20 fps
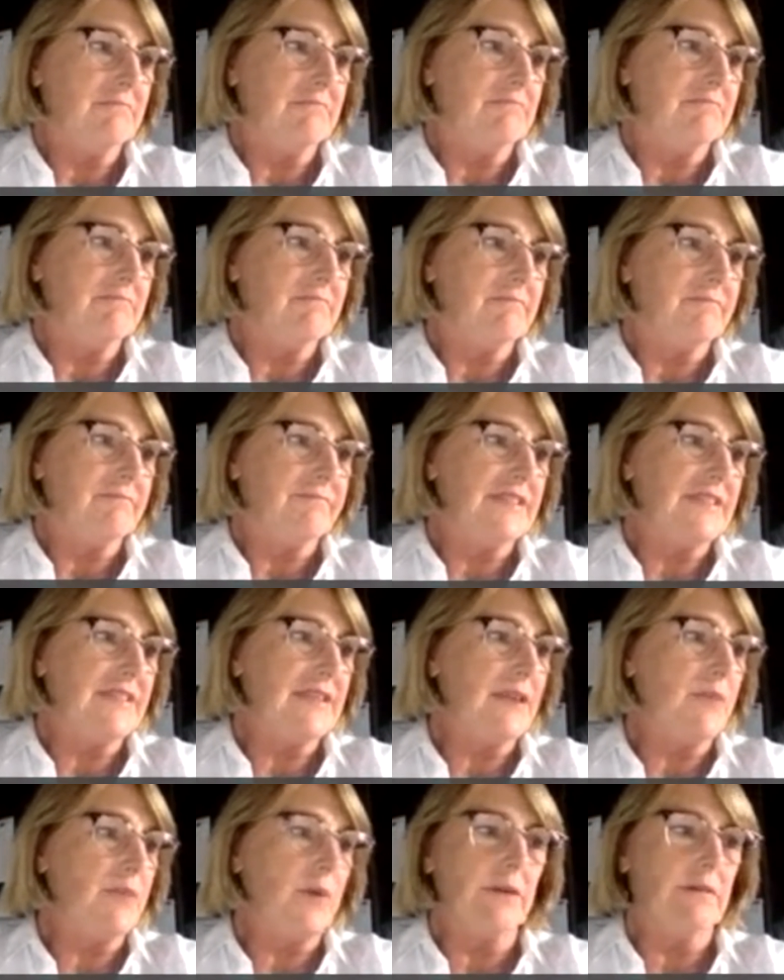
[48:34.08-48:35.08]
there's
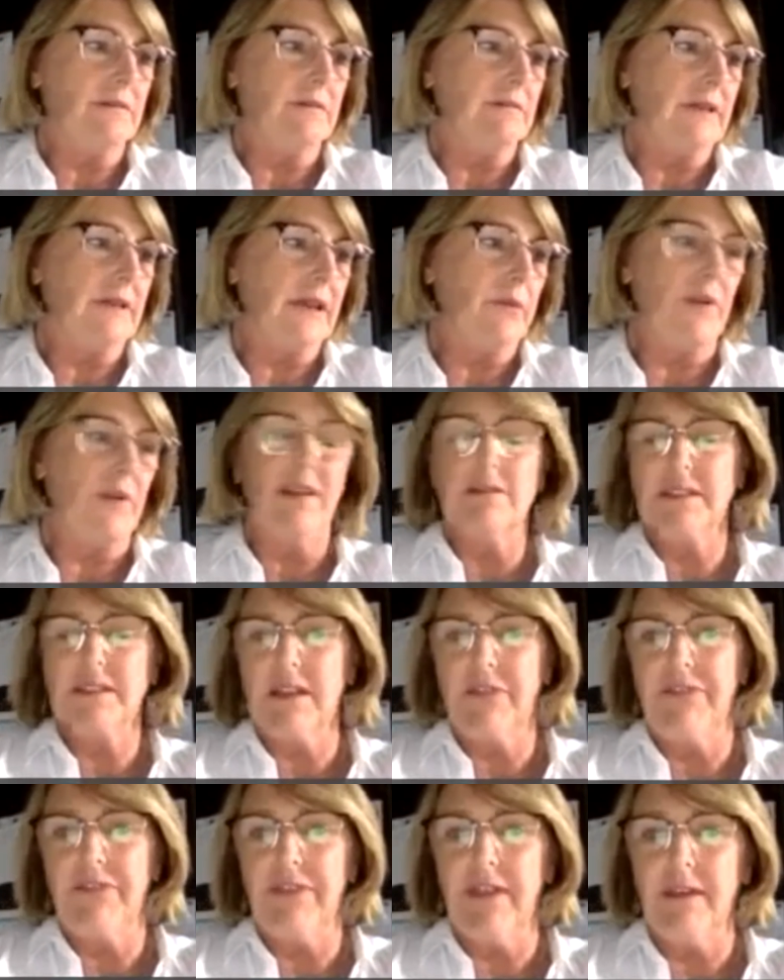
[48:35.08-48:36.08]
anyone else can
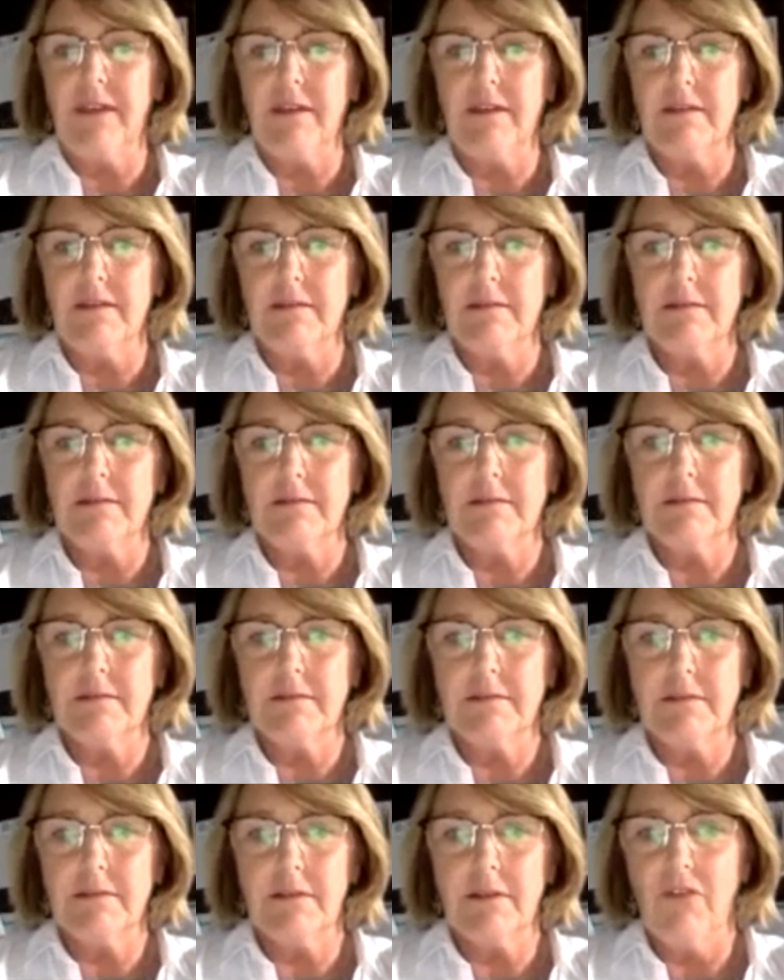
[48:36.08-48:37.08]
think
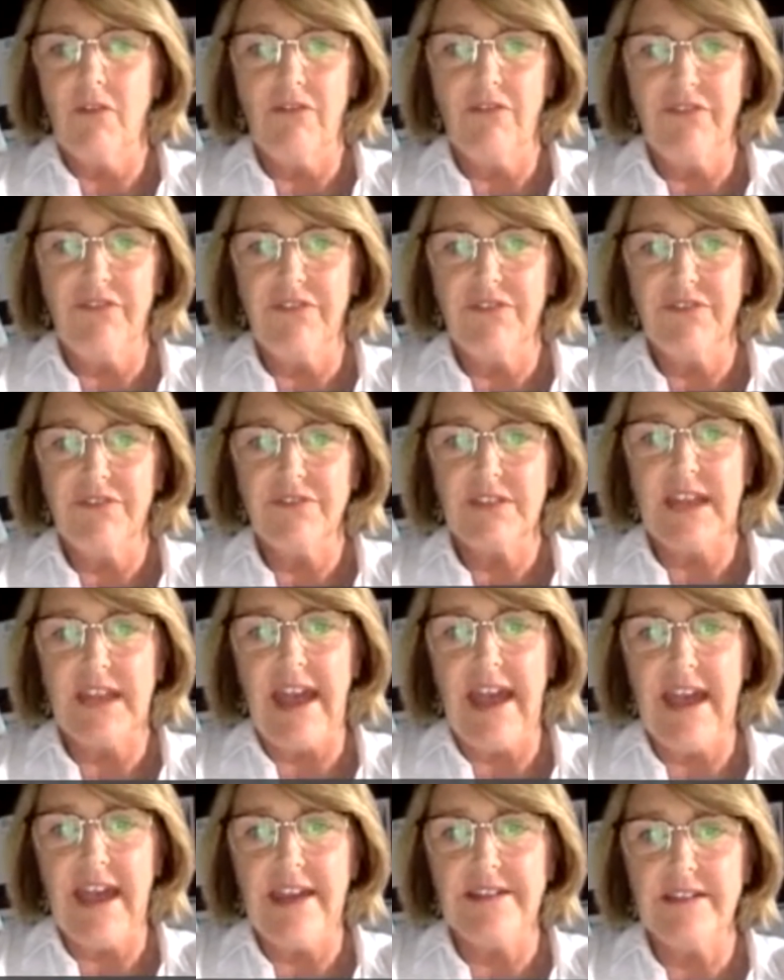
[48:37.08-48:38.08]
of to
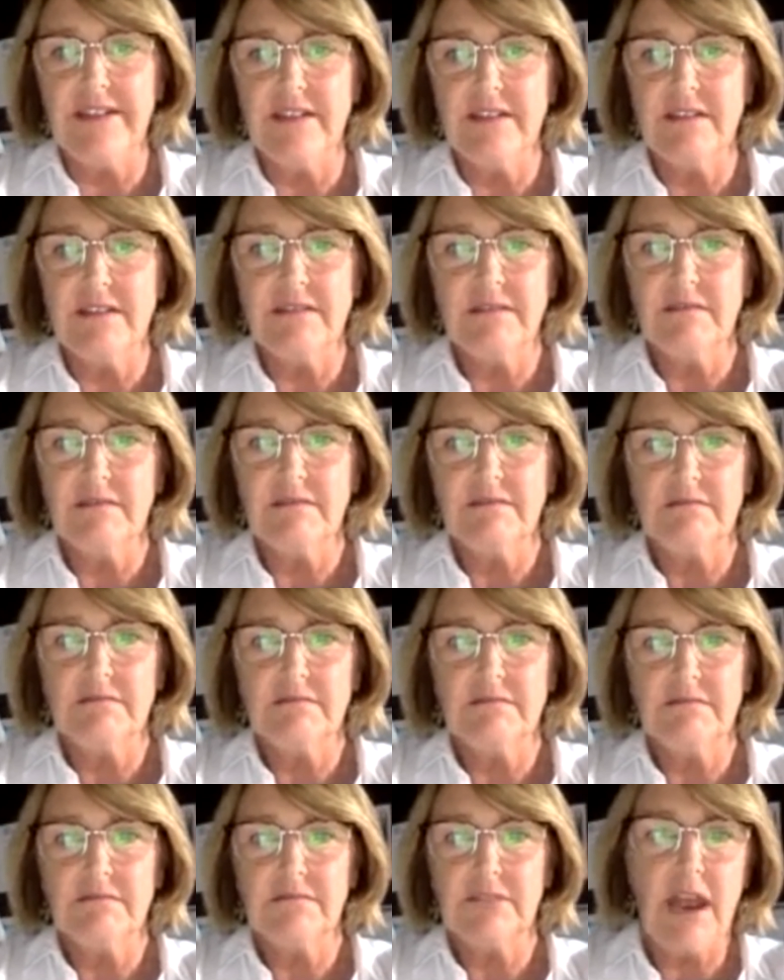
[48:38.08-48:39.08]
add.
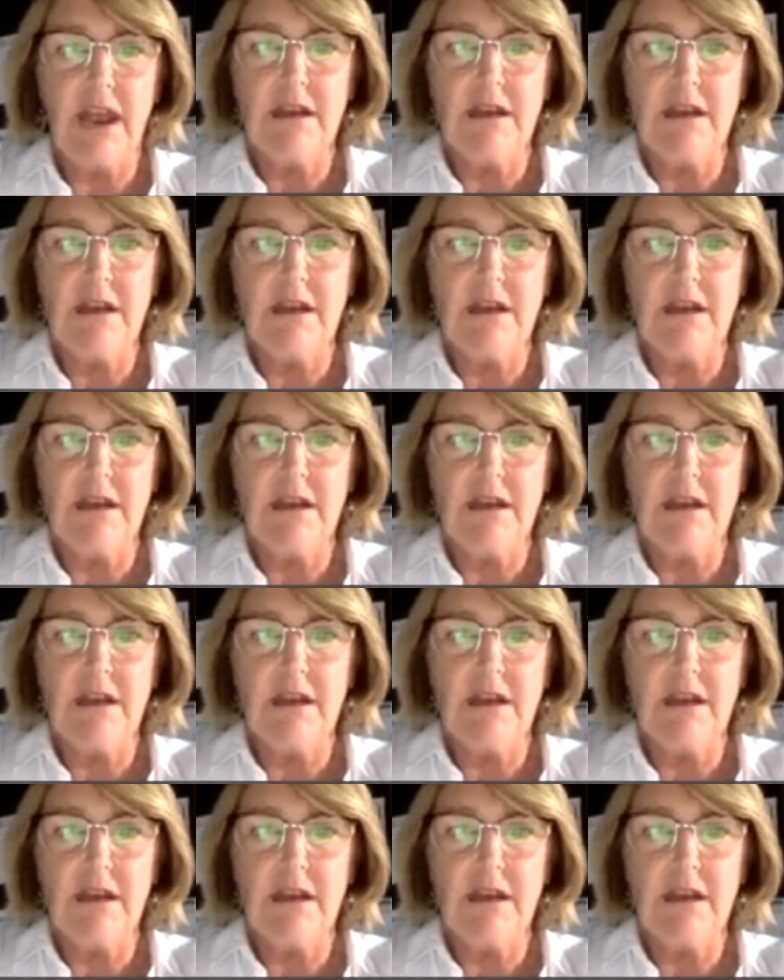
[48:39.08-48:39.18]
Dan?